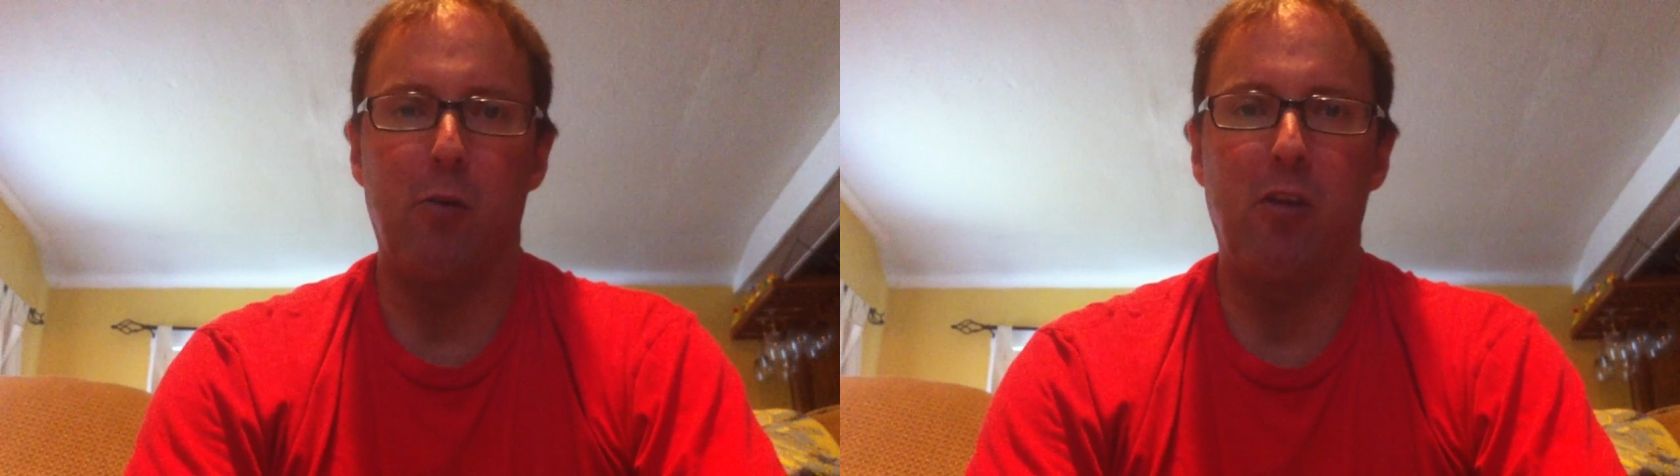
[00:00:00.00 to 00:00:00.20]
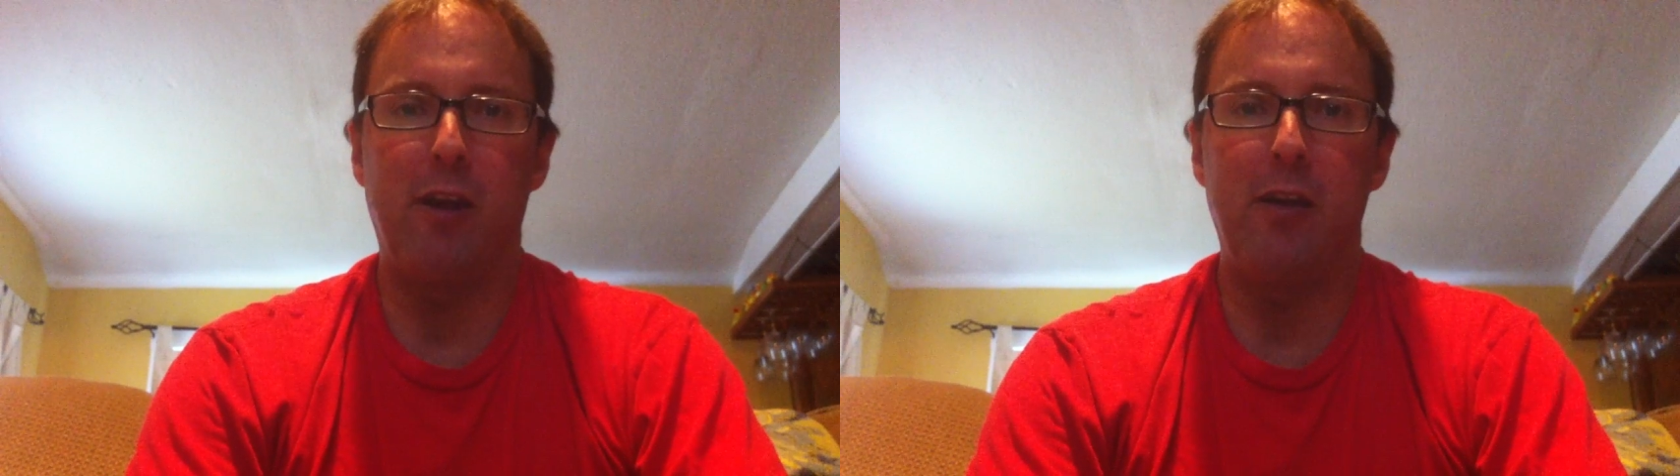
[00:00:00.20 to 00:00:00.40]
I
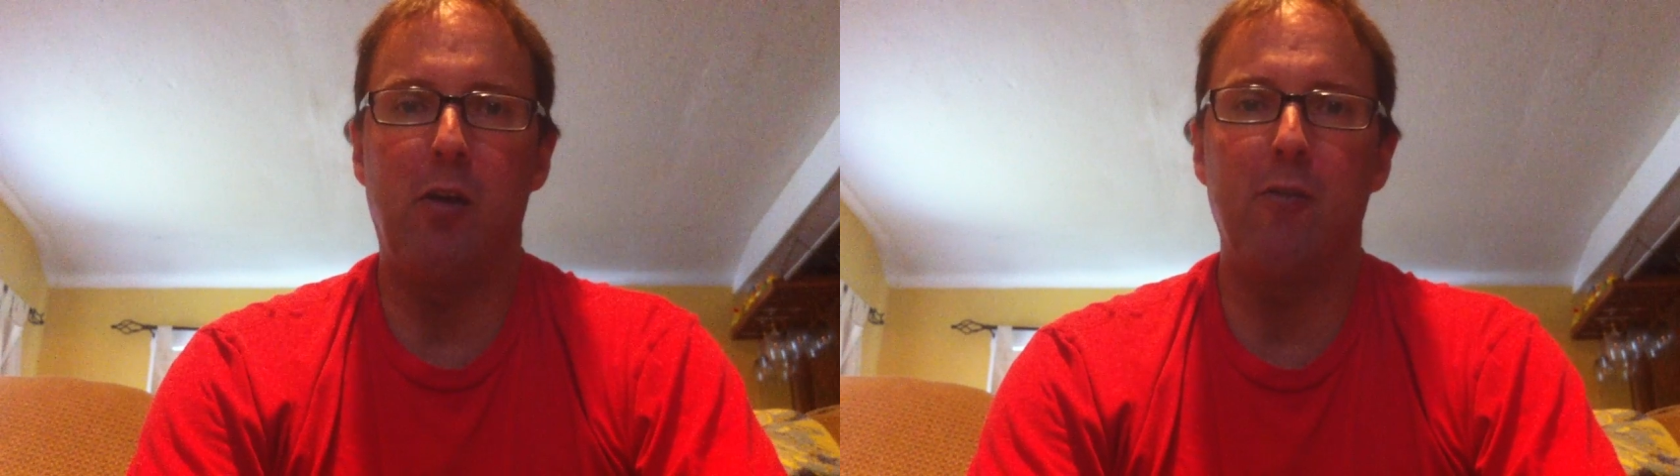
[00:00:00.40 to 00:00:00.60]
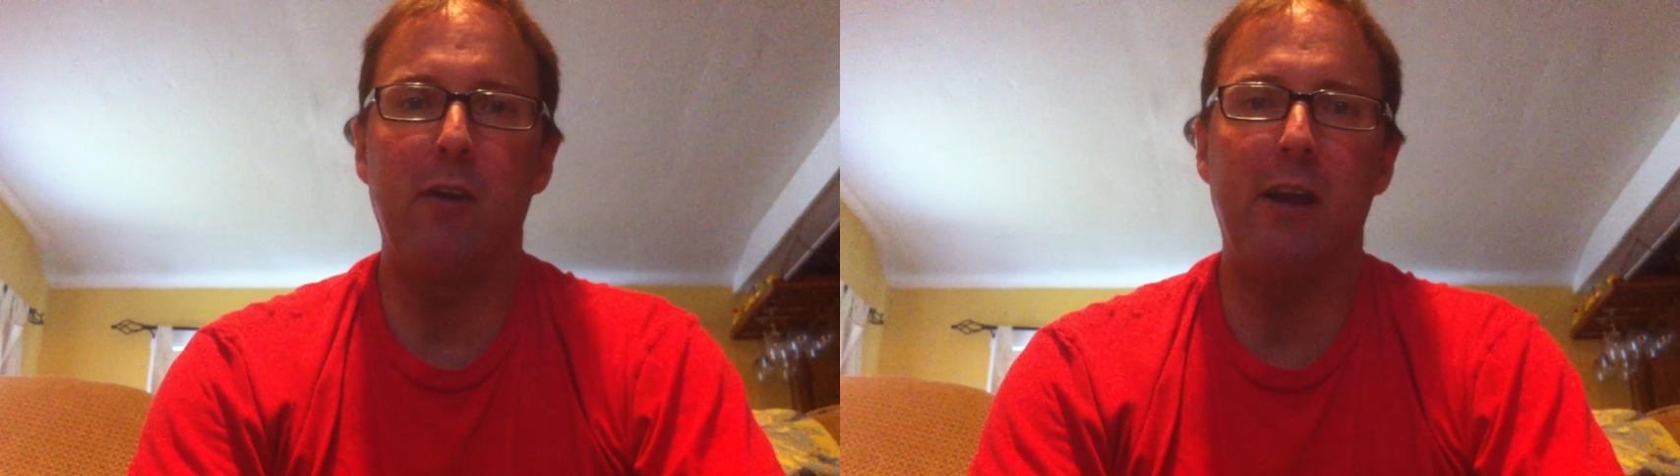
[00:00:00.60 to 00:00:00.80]
was laying
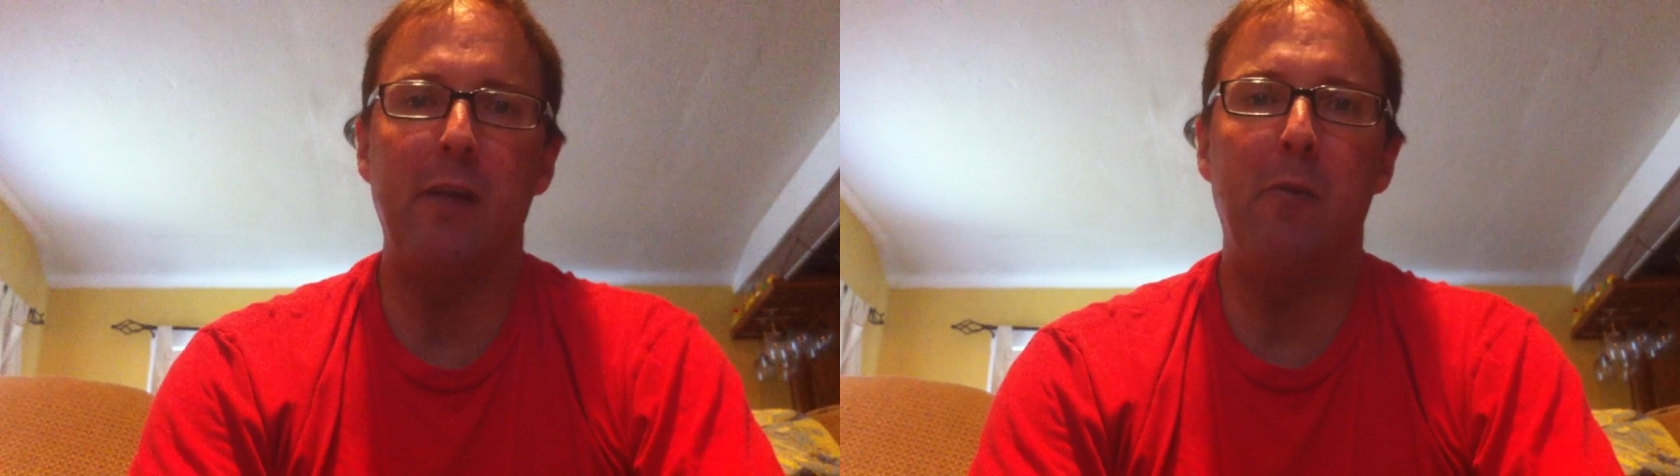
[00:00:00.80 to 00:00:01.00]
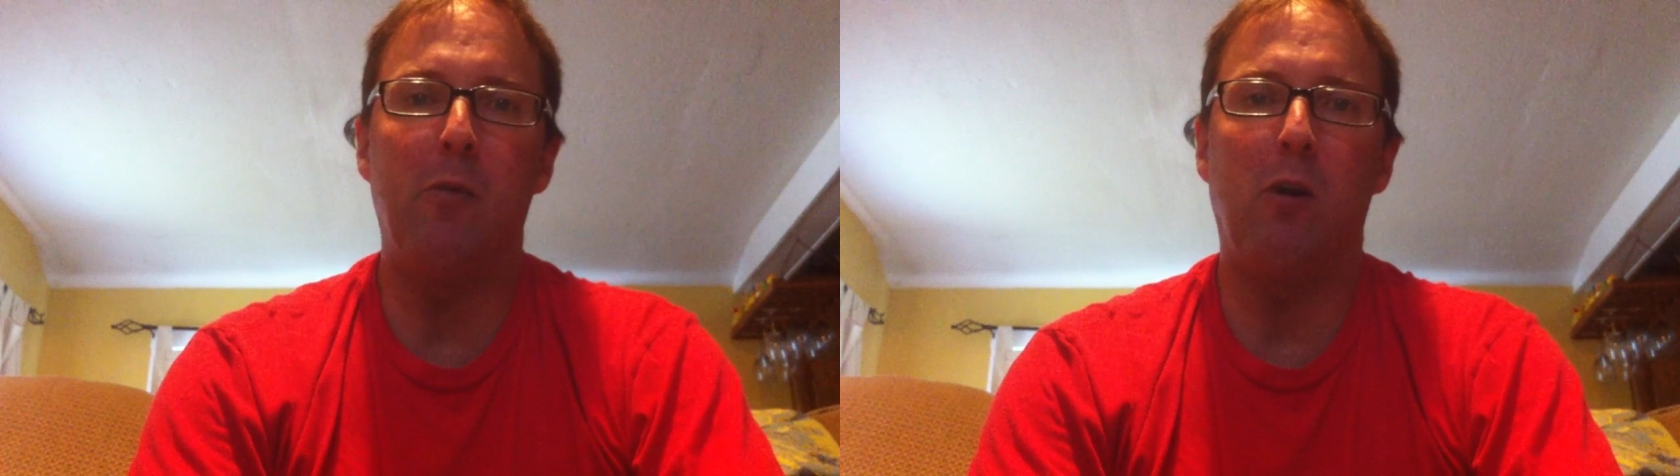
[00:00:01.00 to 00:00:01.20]
over
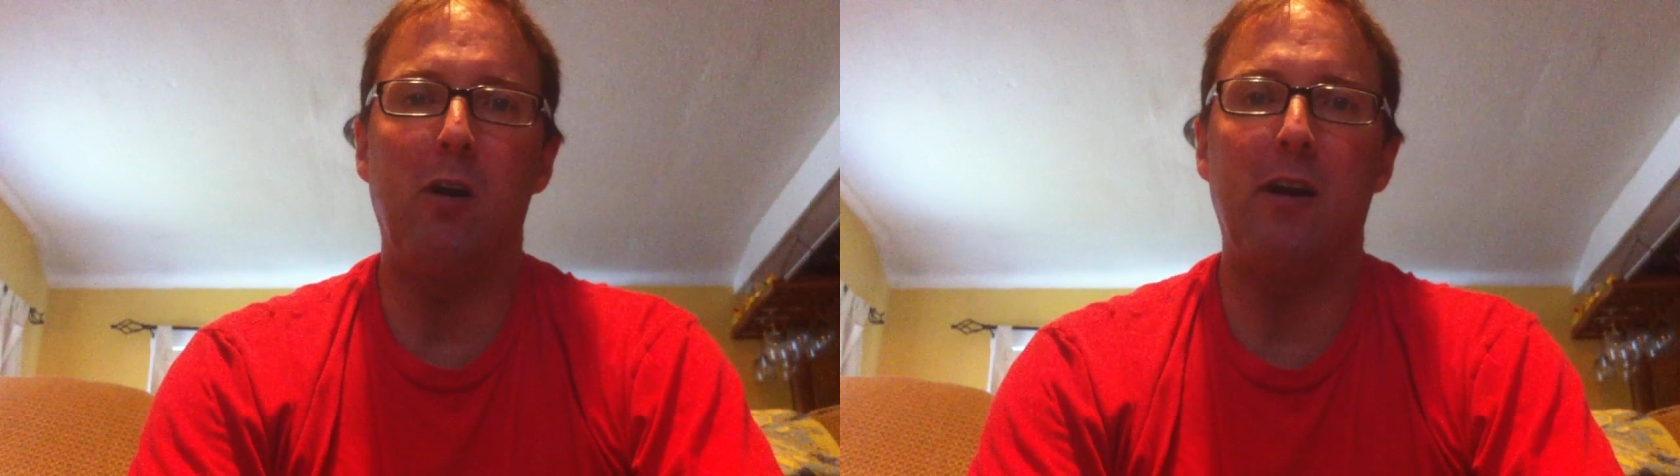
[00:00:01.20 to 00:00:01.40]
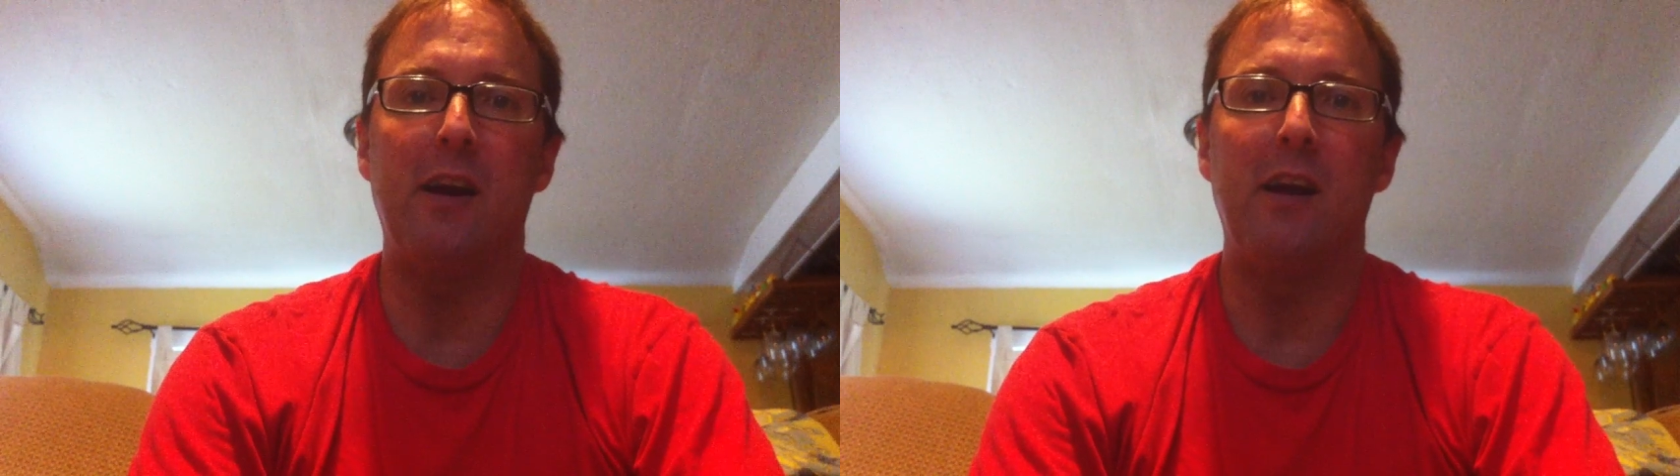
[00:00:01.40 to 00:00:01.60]
in
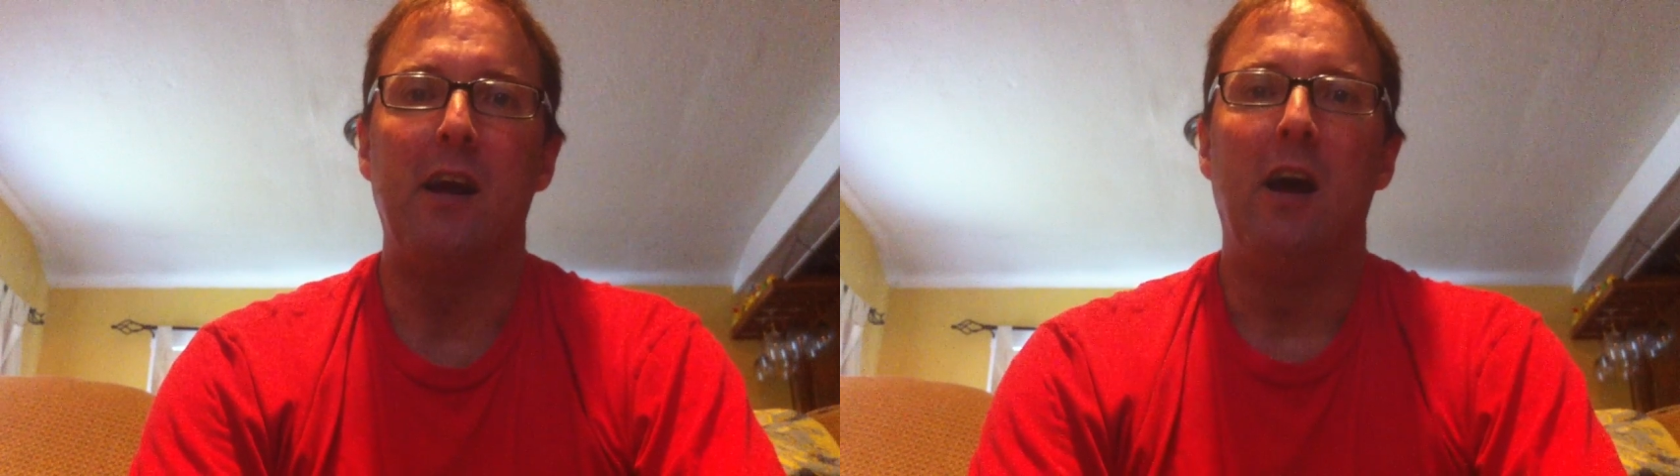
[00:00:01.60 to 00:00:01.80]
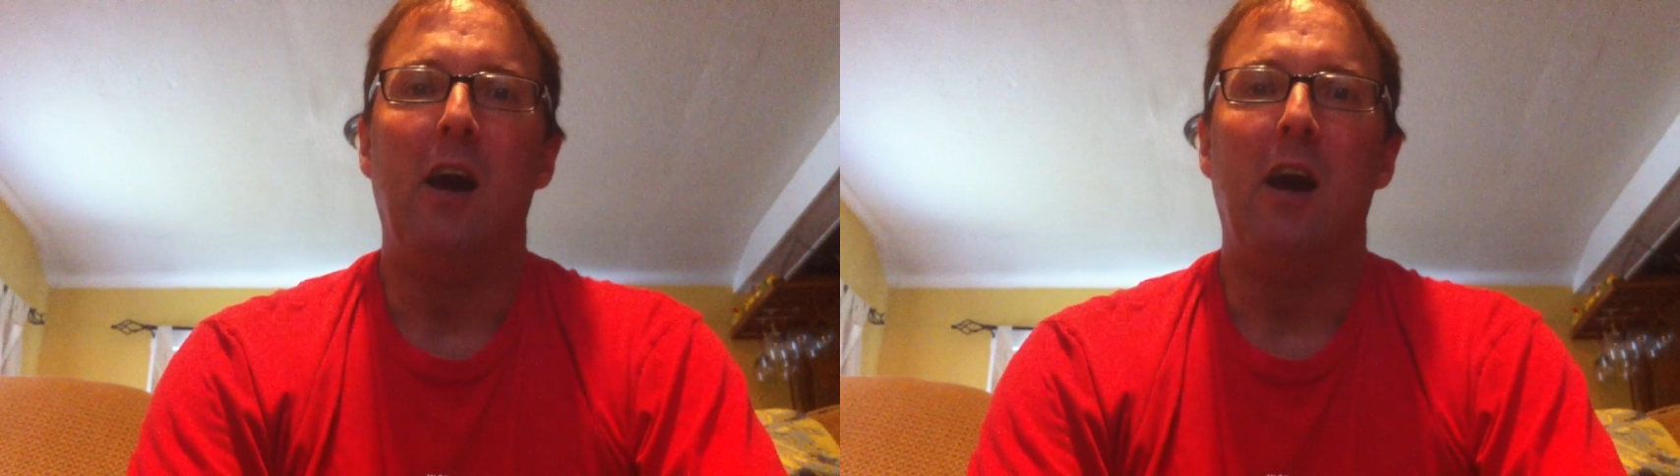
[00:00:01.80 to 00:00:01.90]
Milwaukee